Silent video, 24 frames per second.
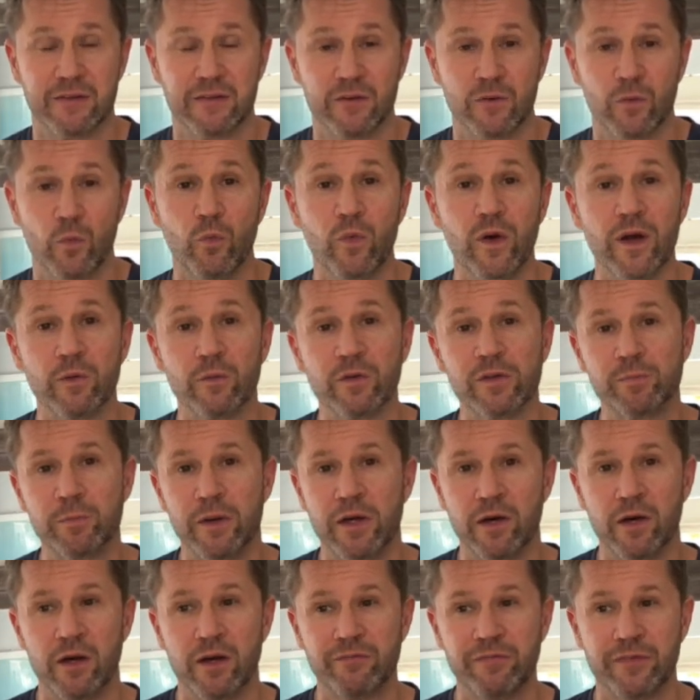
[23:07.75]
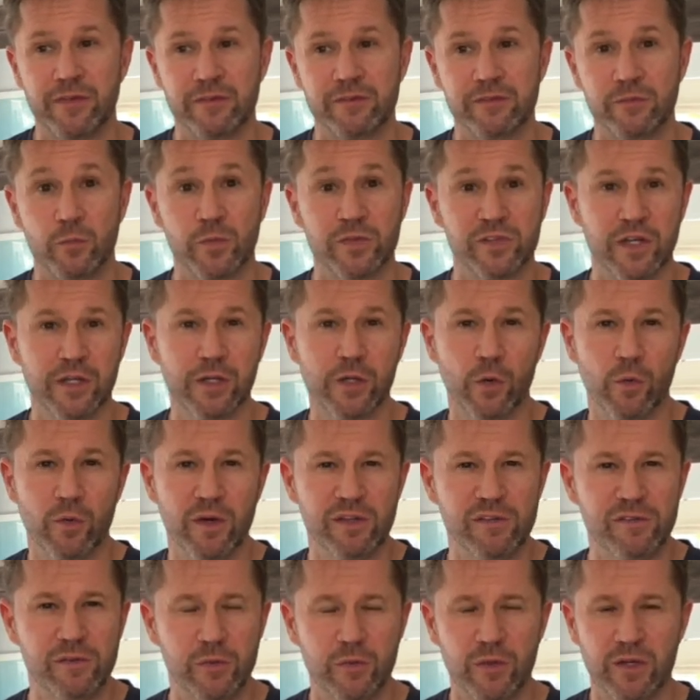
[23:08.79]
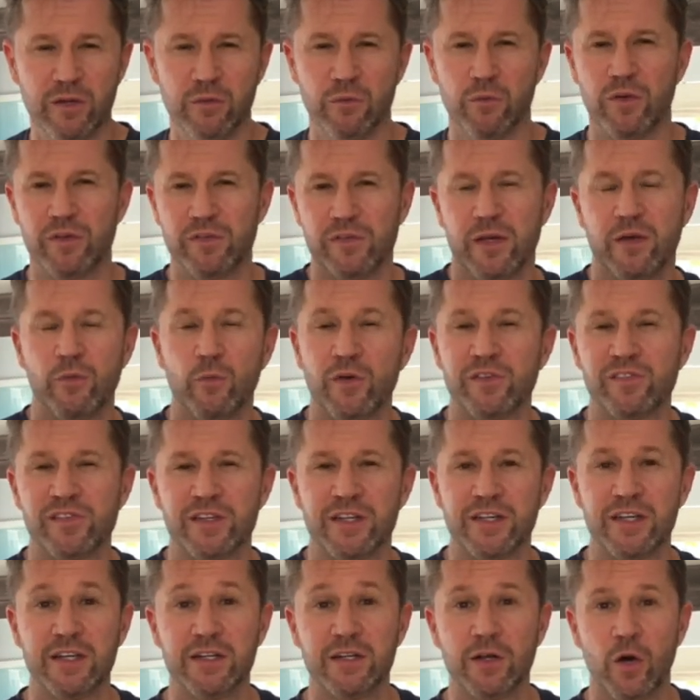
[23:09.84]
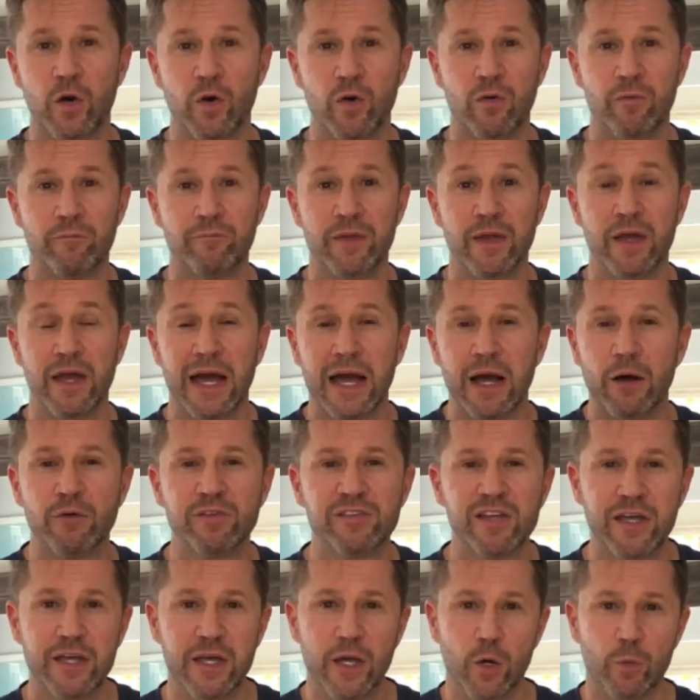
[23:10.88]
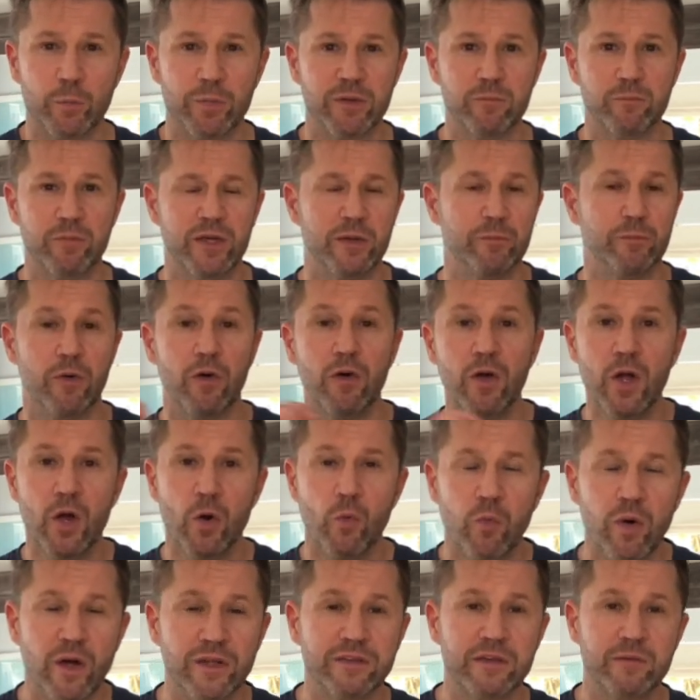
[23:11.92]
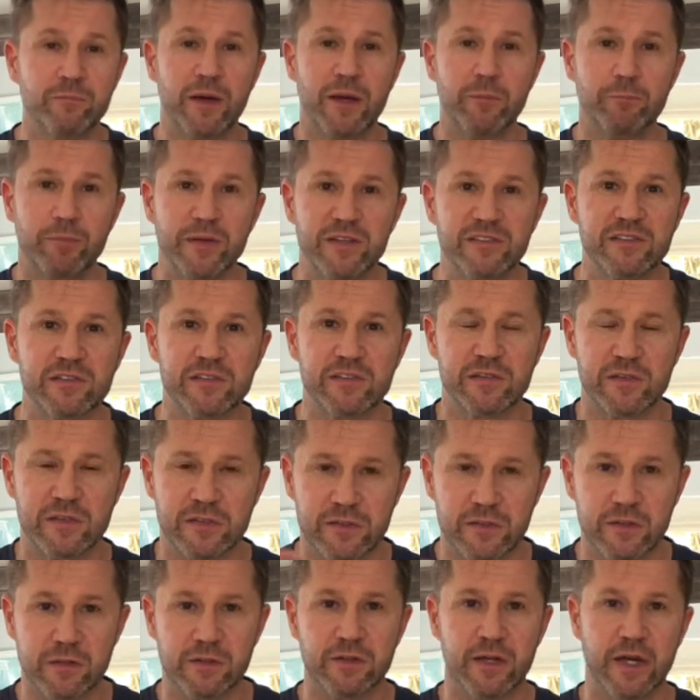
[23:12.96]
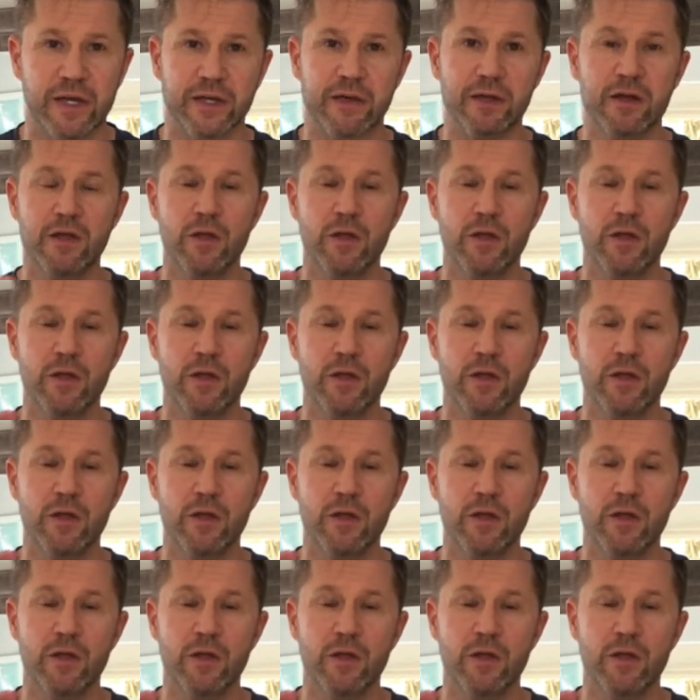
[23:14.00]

Where was my office? Was I going to it? Was it in home? How was I helping people? What did my businesses look like?